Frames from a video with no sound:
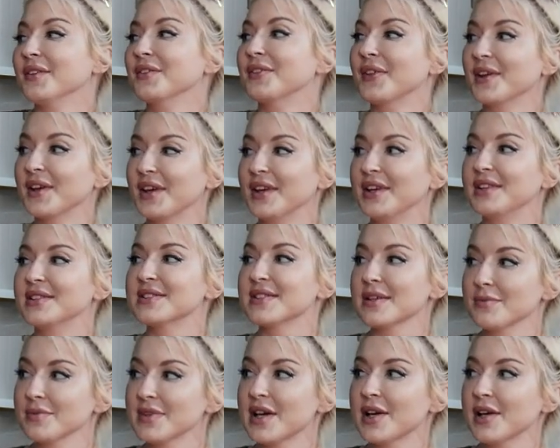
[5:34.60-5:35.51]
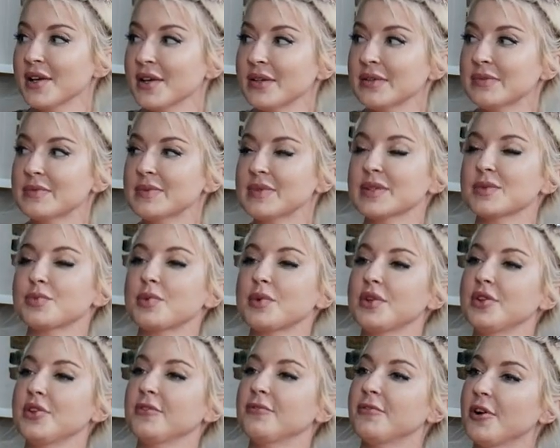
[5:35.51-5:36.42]
like sometimes
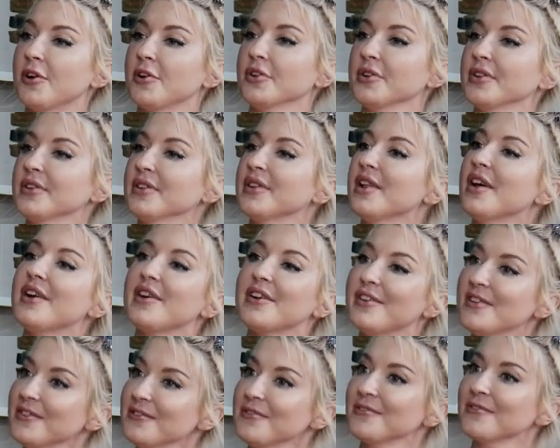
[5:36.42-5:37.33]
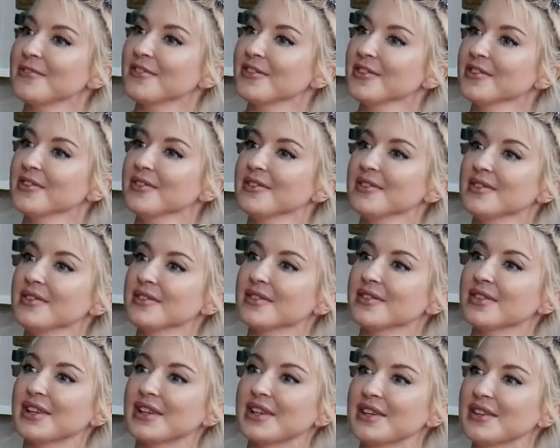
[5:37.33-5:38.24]
when you fall in love,
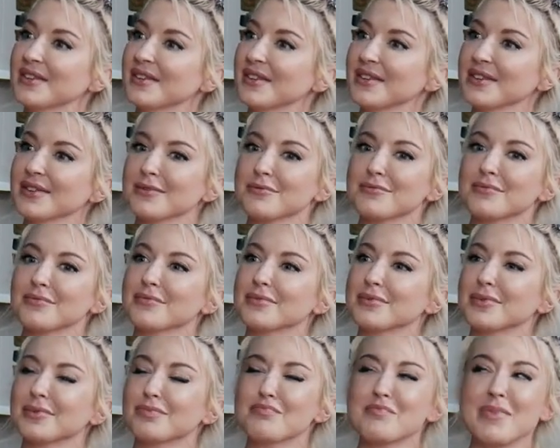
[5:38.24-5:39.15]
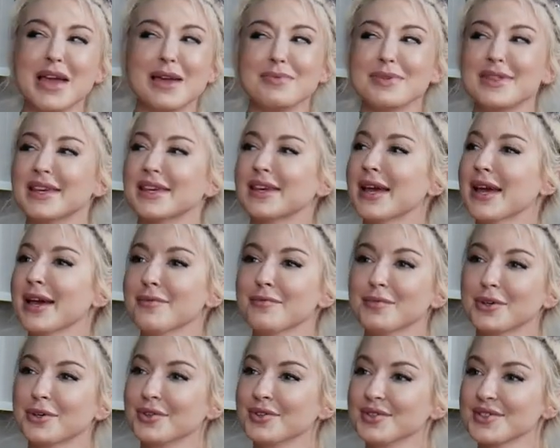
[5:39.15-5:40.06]
like maybe the
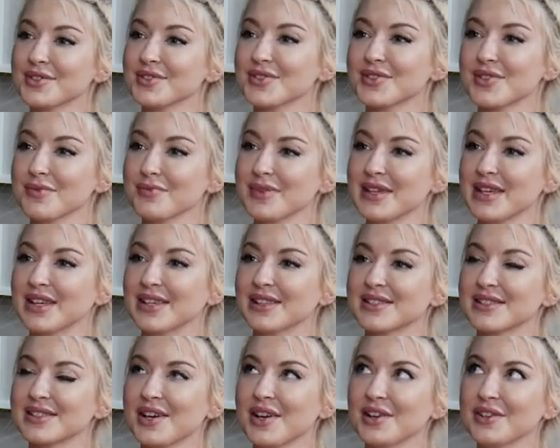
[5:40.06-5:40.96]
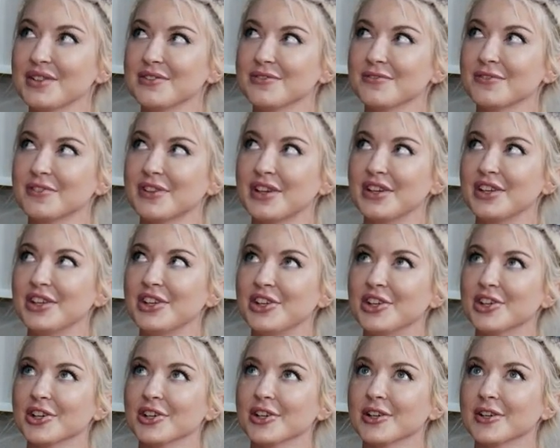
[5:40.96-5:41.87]
chemicals or something. It's kind of like
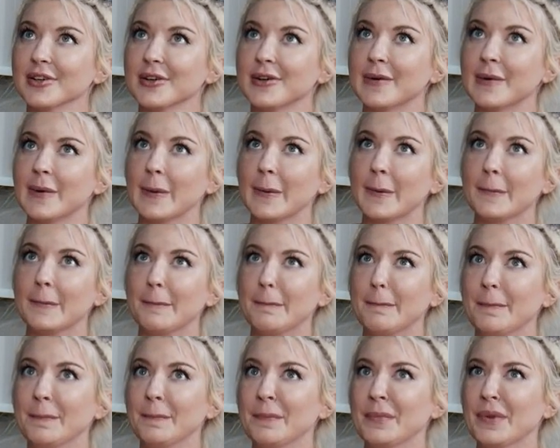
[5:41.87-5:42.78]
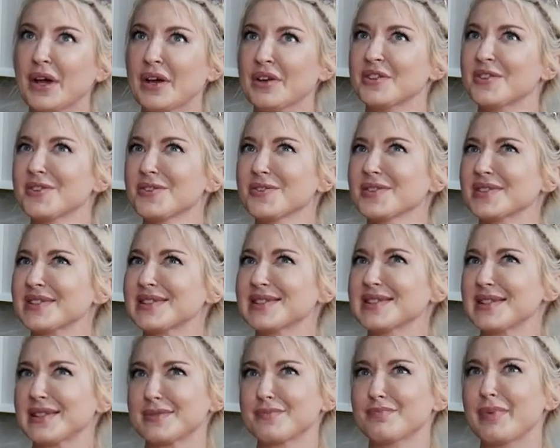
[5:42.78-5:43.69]
you're um, under a
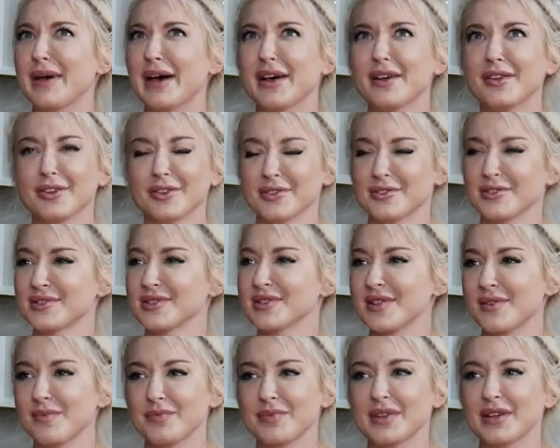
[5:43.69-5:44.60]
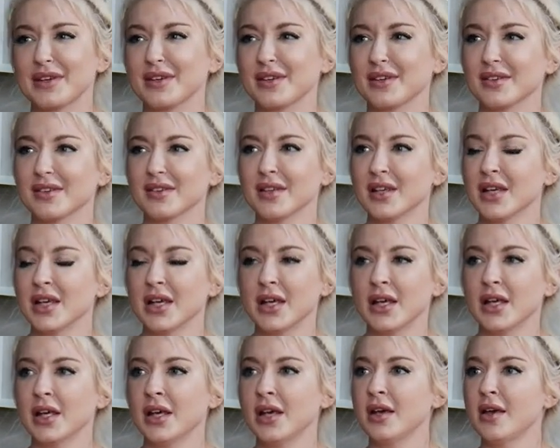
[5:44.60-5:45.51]
spell or something. Yeah.
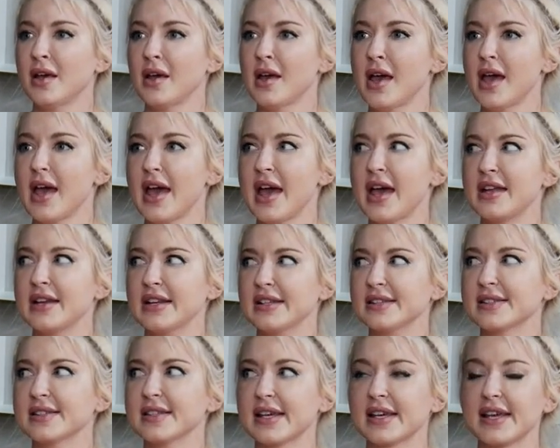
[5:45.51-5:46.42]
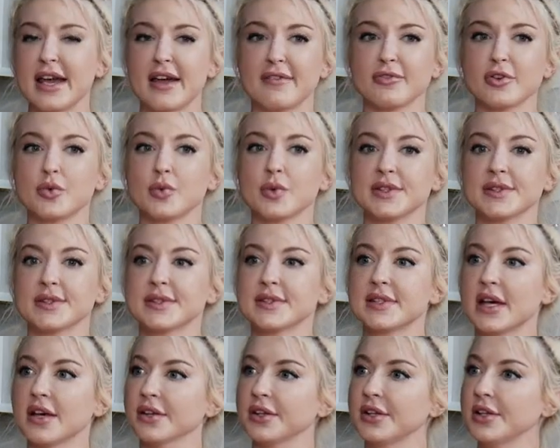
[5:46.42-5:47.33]
And it's like everyone's
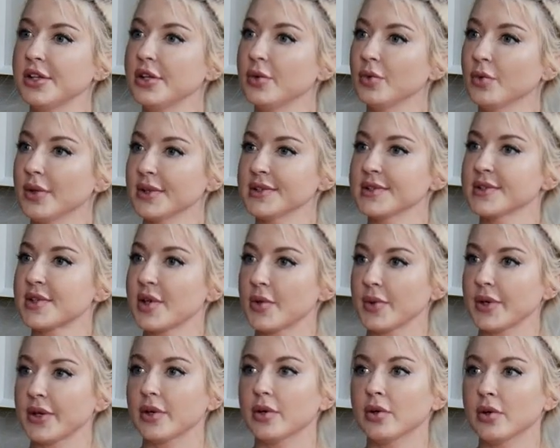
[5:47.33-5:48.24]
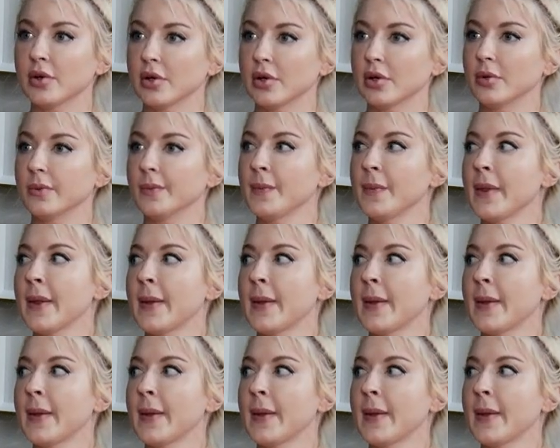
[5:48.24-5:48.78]
telling you what's going on.